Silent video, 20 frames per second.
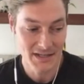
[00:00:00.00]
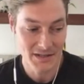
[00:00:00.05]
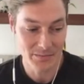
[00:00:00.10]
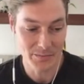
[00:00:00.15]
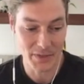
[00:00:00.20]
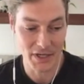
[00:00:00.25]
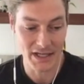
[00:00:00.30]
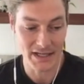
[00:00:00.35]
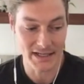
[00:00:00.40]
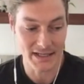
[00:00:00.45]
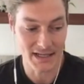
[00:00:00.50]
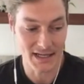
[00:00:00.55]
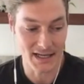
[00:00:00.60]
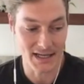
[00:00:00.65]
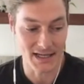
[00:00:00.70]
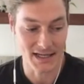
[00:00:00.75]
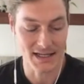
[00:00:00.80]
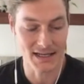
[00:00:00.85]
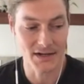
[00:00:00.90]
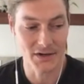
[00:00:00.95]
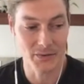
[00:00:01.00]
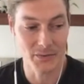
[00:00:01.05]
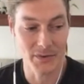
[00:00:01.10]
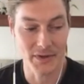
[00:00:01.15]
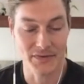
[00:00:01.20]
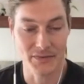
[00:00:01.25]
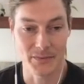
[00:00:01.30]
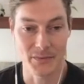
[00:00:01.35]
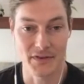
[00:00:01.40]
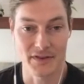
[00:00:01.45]
But,
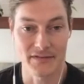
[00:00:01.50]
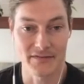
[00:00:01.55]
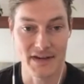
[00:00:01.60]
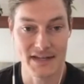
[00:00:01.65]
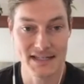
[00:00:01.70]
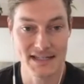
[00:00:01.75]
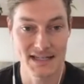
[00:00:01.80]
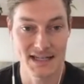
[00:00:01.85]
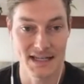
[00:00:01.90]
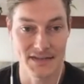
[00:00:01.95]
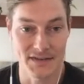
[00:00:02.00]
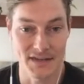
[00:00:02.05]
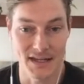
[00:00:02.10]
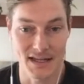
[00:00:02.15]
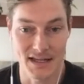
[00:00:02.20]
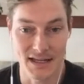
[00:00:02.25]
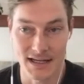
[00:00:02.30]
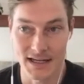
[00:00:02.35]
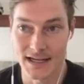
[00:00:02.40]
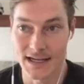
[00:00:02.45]
with investing, I think